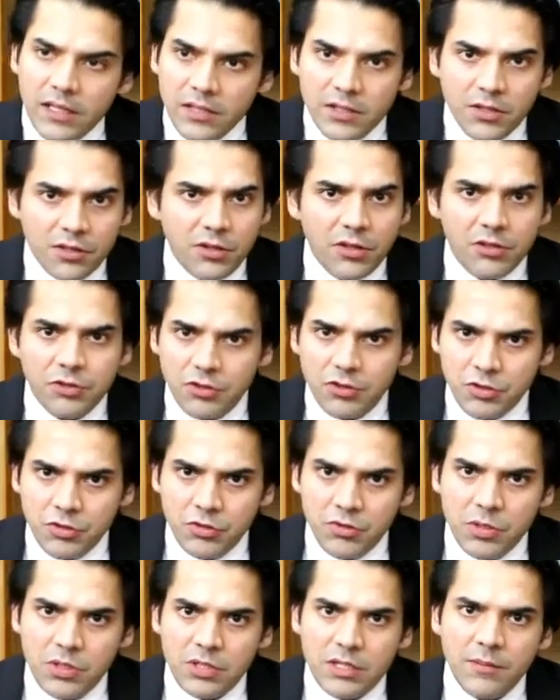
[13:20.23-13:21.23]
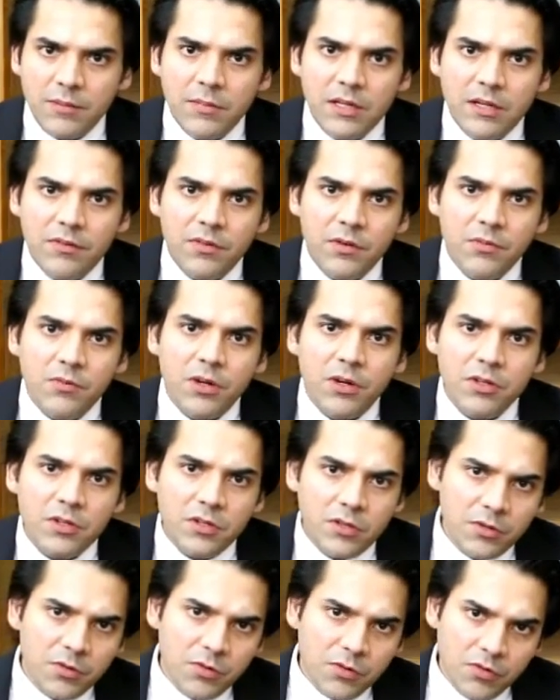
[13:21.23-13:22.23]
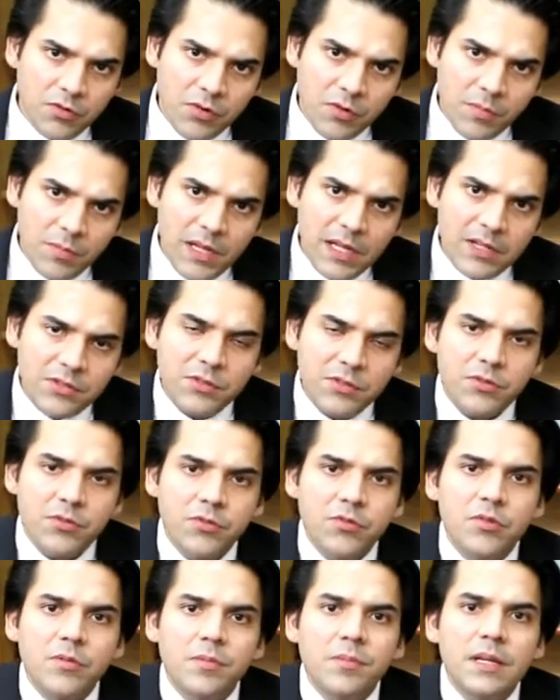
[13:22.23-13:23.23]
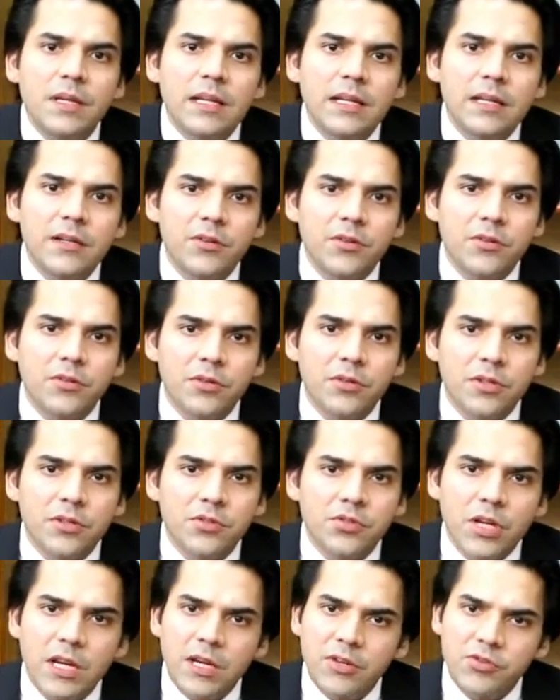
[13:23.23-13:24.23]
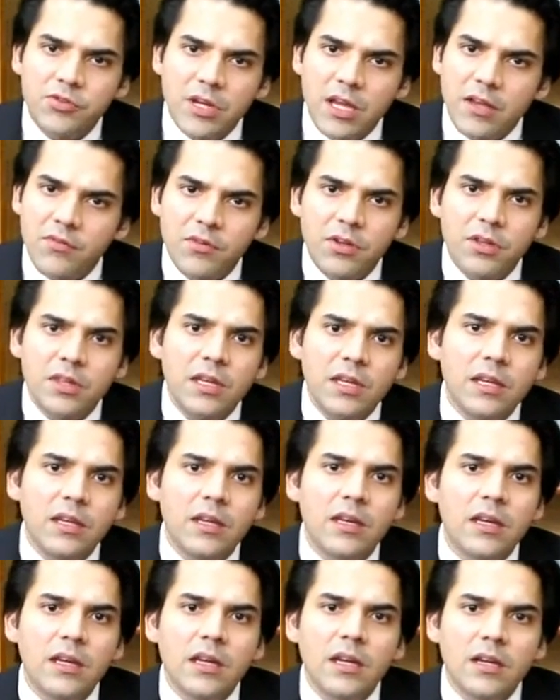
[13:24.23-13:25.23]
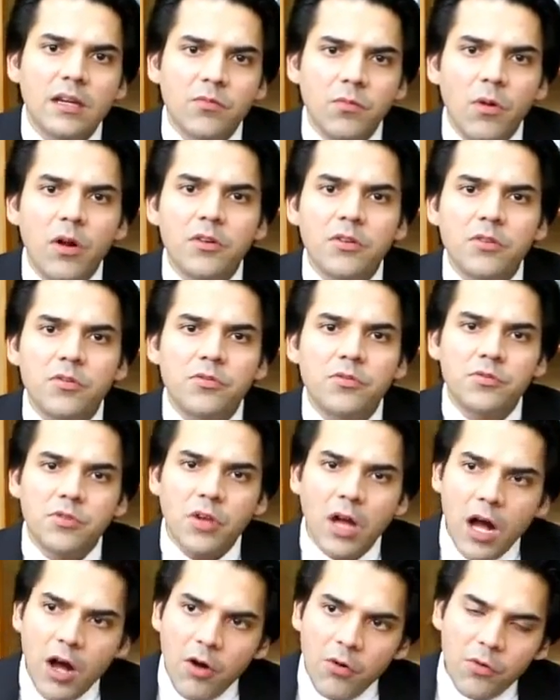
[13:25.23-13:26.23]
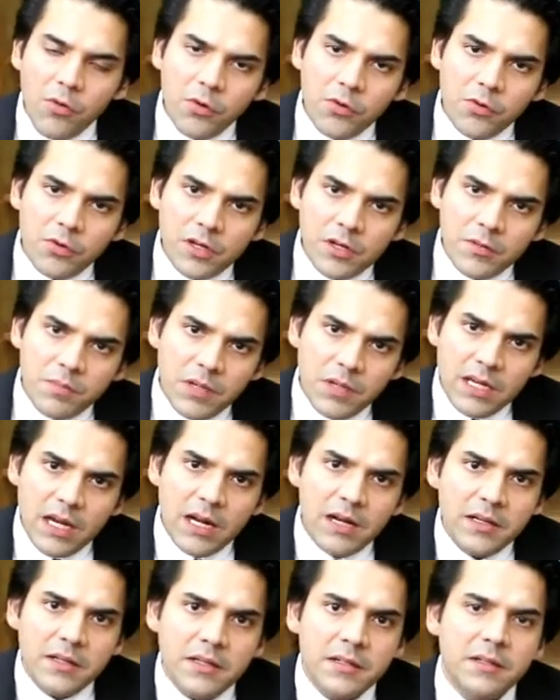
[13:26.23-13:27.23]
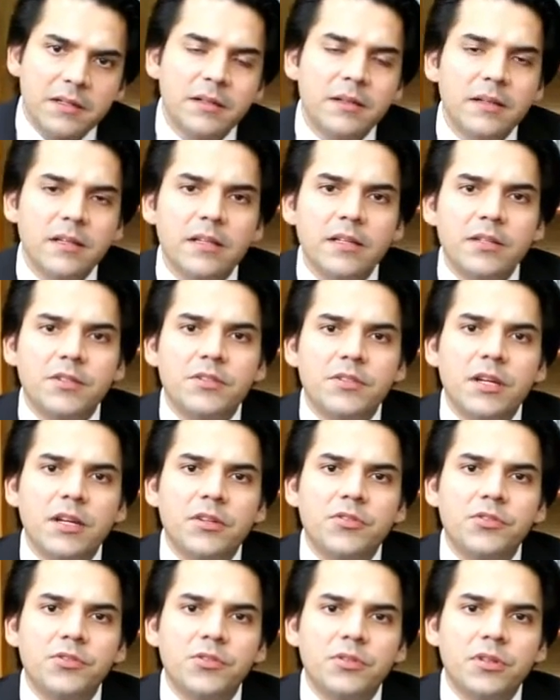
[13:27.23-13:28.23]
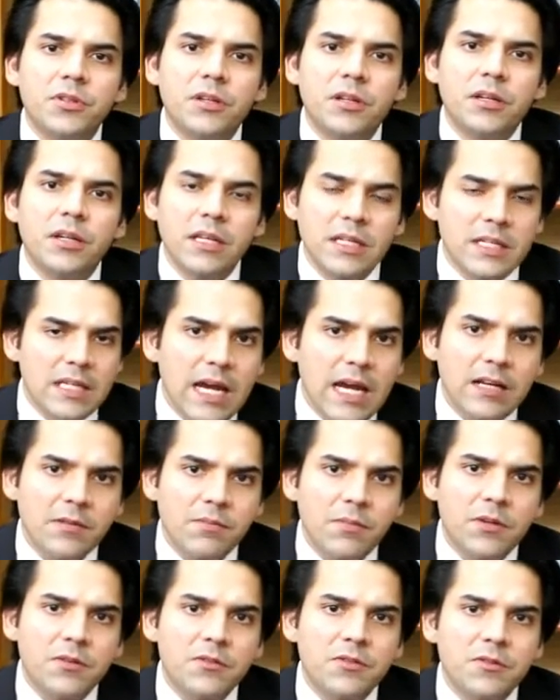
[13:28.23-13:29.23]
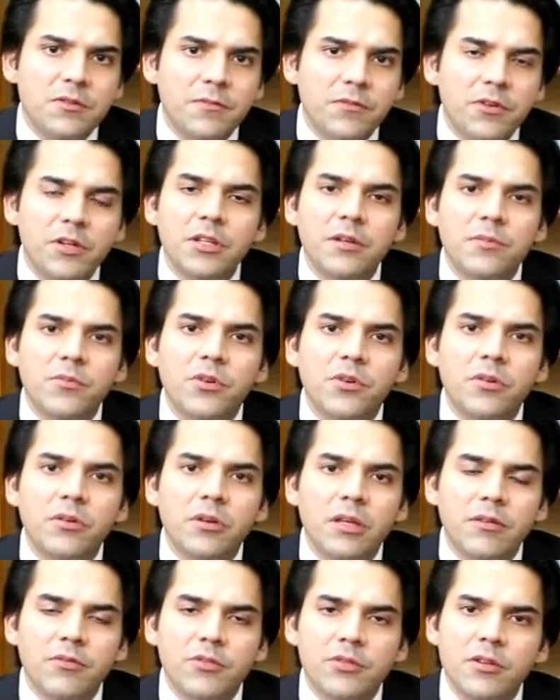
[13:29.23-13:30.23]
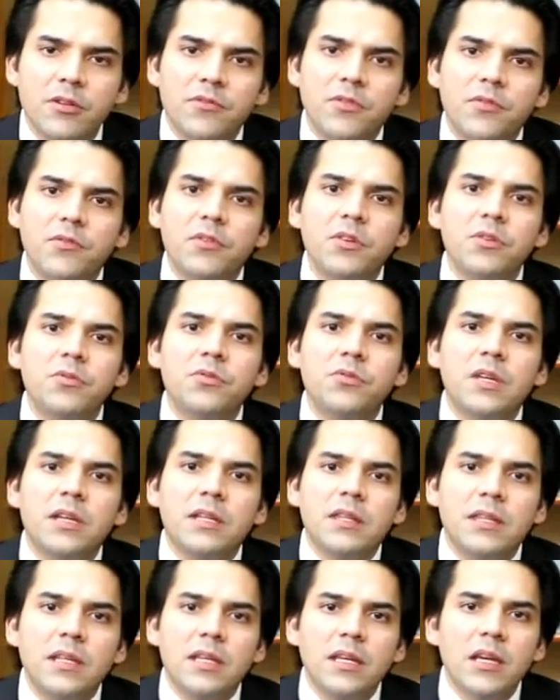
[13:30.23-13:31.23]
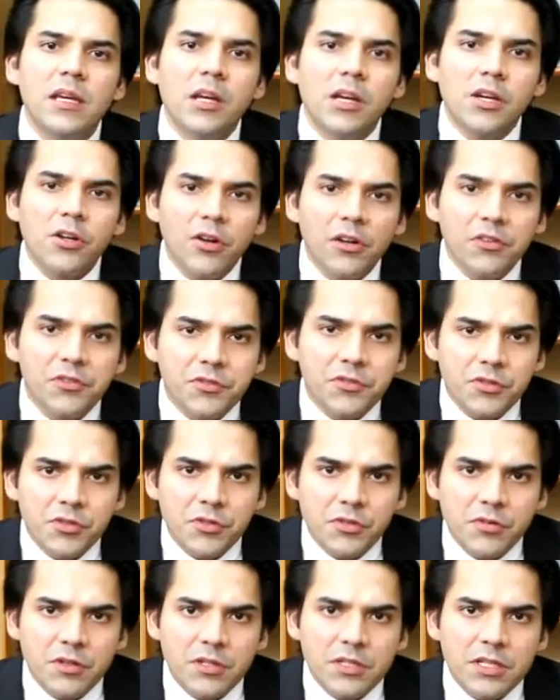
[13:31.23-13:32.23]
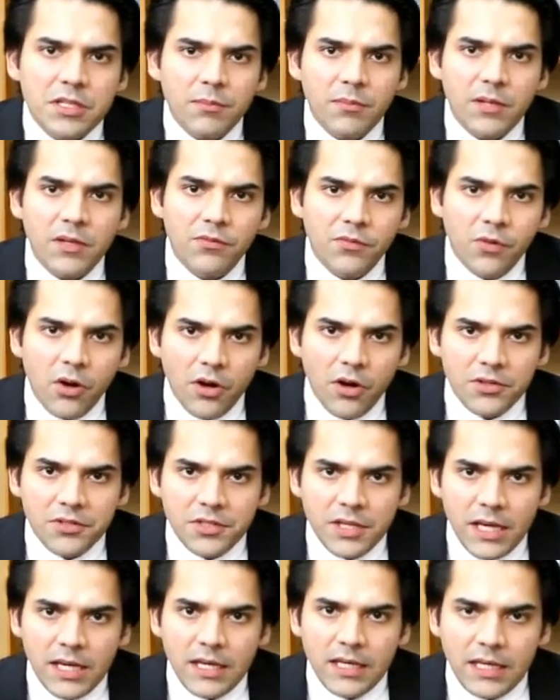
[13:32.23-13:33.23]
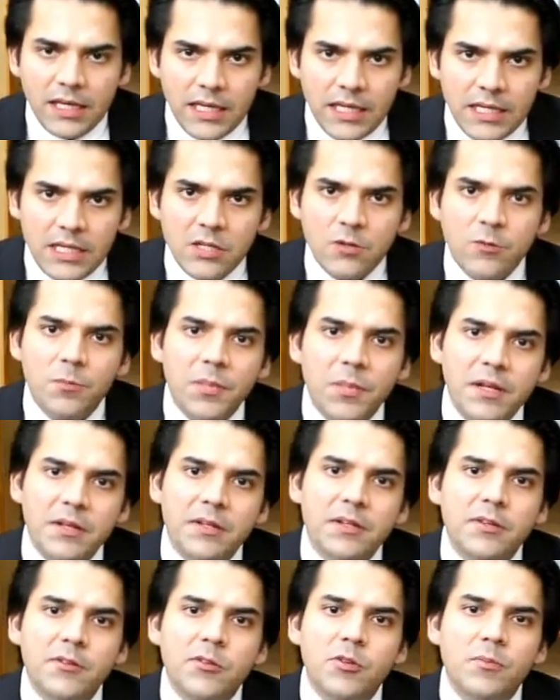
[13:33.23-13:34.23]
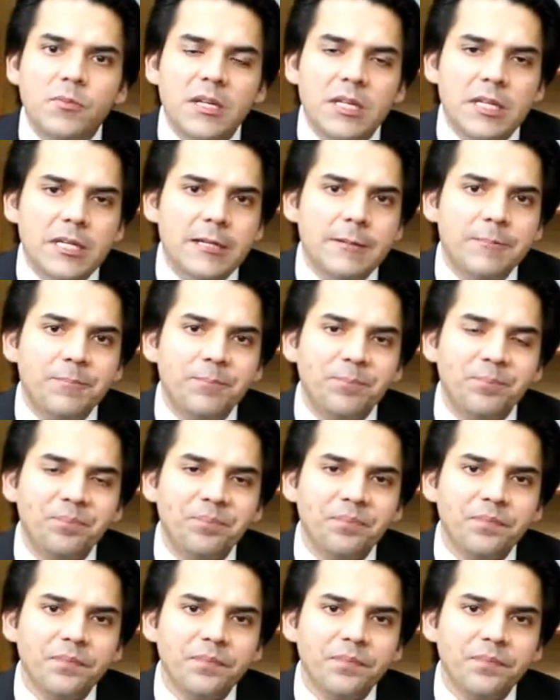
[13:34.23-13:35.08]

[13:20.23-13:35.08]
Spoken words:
Rather, the Constituent Assembly, if it wanted, it could replace, it could repeal, it could change everything it wanted to. So how could it be under such enactments? Furthermore, he was of the view that the Constituent Assembly was an independent dominion.